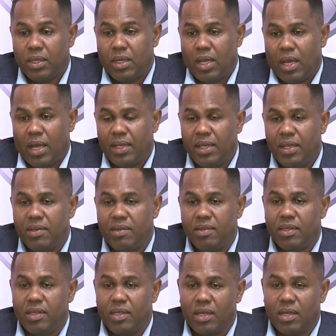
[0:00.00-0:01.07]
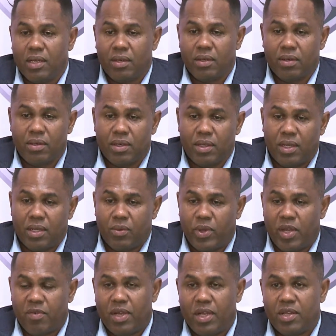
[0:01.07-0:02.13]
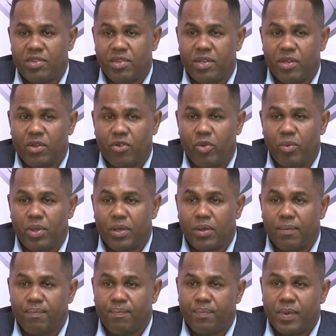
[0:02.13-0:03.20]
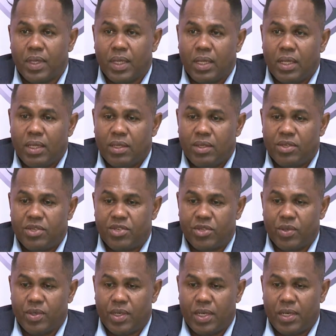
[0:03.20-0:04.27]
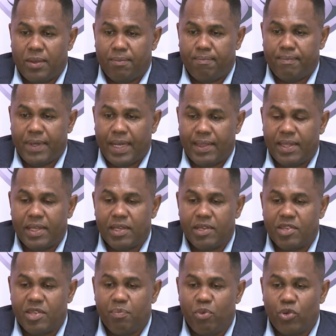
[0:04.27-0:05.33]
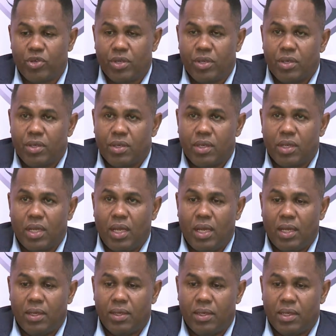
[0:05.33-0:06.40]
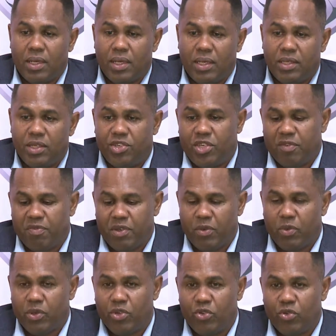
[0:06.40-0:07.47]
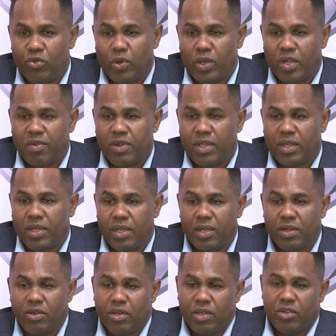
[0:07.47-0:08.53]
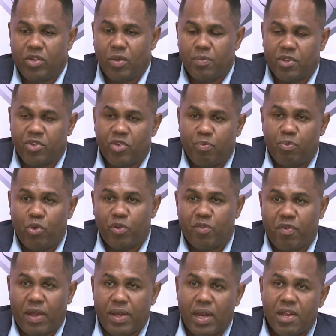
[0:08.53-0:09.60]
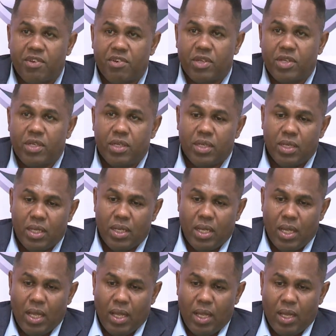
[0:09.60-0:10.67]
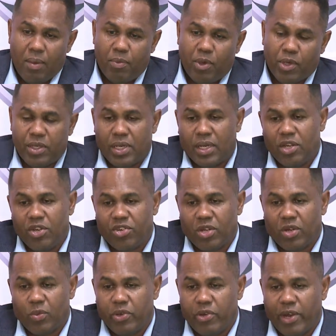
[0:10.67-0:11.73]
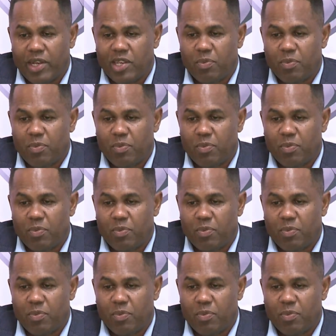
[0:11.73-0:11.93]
and Haiti and wherever else in the Caribbean. So I think it's important, and the GFA would do whatever they can in terms of support financially. But in addition, we're